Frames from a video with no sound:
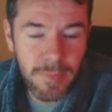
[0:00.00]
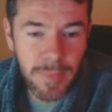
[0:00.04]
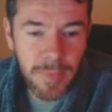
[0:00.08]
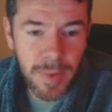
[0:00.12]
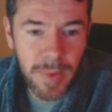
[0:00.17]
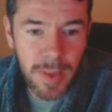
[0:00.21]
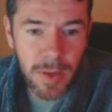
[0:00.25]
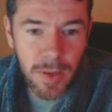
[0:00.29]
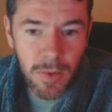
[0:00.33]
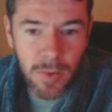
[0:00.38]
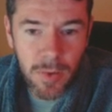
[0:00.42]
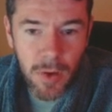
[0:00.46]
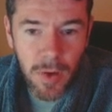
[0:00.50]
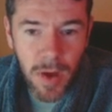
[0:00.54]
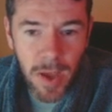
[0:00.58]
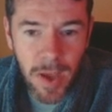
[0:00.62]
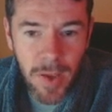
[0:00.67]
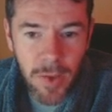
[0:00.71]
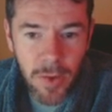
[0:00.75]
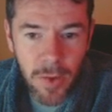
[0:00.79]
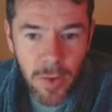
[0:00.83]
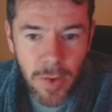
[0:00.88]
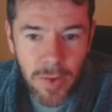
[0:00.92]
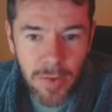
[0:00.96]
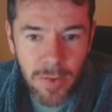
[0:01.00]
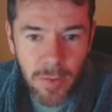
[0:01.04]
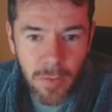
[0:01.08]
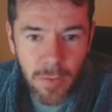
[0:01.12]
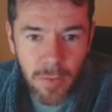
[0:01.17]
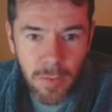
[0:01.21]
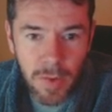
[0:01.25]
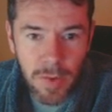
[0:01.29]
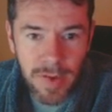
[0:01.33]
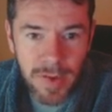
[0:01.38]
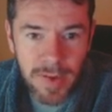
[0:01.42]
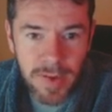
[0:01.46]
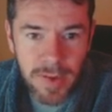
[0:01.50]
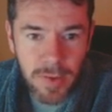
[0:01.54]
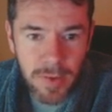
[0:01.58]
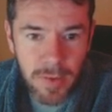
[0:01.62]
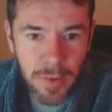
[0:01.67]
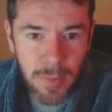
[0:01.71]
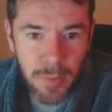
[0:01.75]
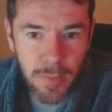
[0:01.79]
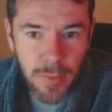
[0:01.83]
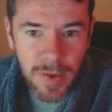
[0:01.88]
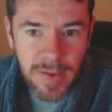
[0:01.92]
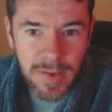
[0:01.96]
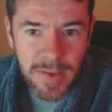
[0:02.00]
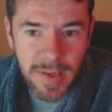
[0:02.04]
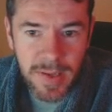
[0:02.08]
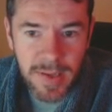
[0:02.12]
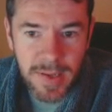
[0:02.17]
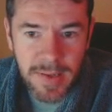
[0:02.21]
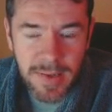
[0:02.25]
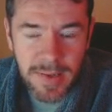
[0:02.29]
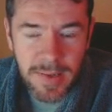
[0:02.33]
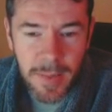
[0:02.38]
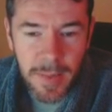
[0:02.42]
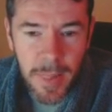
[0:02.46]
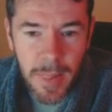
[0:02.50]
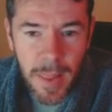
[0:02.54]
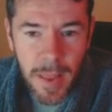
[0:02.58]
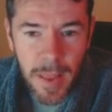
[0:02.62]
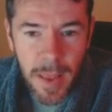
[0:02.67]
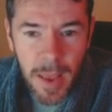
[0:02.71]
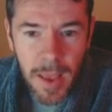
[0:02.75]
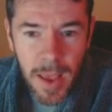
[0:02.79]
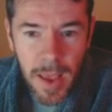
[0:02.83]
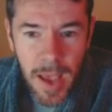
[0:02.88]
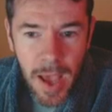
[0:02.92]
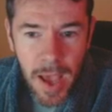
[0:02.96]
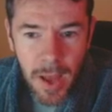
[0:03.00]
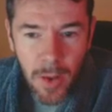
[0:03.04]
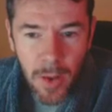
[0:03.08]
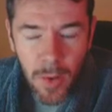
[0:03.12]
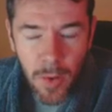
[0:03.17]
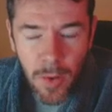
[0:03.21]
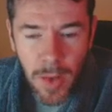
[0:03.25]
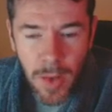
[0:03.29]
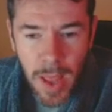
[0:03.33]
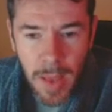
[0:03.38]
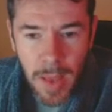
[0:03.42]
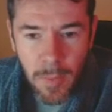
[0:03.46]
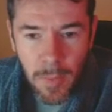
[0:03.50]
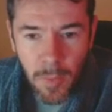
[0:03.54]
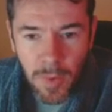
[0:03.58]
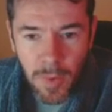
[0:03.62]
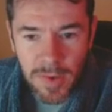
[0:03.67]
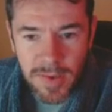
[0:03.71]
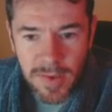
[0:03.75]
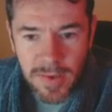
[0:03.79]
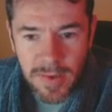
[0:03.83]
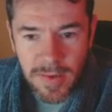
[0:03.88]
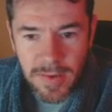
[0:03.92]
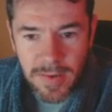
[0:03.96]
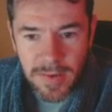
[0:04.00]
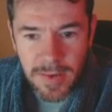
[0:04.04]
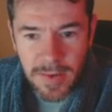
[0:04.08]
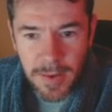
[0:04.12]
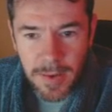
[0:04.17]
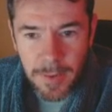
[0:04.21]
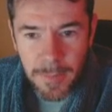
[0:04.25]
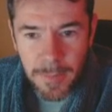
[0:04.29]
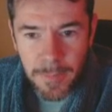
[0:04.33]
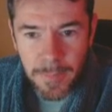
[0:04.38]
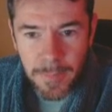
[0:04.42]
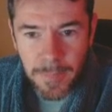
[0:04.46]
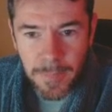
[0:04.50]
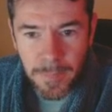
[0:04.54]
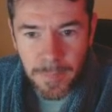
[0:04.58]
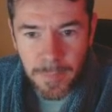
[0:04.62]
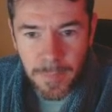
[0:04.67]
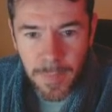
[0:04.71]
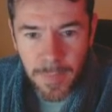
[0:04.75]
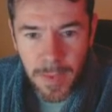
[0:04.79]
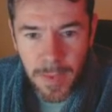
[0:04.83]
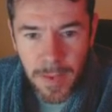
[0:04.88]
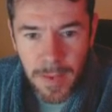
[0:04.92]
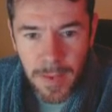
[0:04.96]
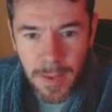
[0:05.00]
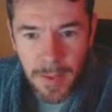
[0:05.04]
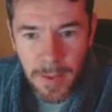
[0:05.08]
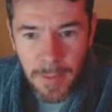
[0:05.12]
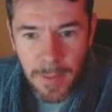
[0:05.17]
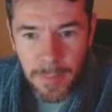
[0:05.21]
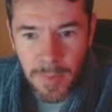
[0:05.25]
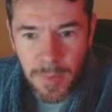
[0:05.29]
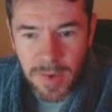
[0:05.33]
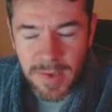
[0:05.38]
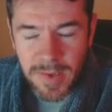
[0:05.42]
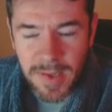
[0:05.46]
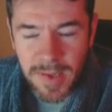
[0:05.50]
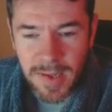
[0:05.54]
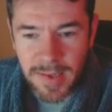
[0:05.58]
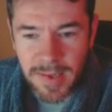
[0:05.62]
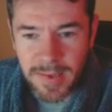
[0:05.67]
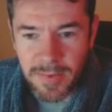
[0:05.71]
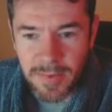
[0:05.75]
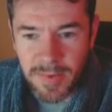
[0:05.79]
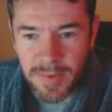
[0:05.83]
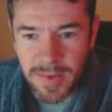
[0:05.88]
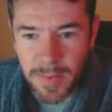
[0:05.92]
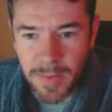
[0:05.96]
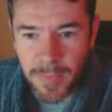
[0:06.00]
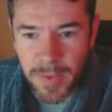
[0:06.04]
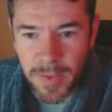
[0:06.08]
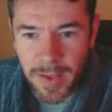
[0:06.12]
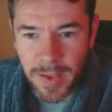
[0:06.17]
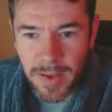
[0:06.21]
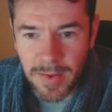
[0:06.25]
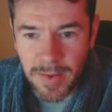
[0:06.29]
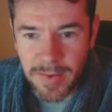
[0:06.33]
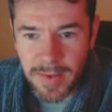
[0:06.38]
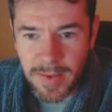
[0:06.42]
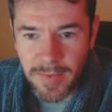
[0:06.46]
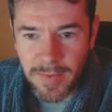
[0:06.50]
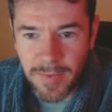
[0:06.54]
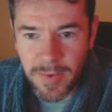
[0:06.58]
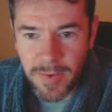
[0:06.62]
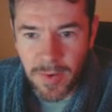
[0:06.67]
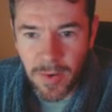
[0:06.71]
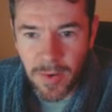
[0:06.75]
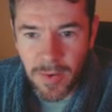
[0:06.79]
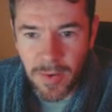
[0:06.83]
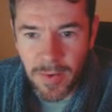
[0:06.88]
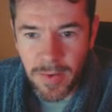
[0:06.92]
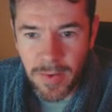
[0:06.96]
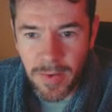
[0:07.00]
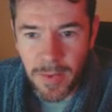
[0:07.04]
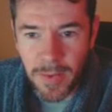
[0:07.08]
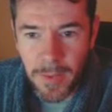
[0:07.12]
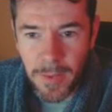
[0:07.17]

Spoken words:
little guy who had to rescue the princess, and her name wasn't Princess. It was something else. I've forgotten.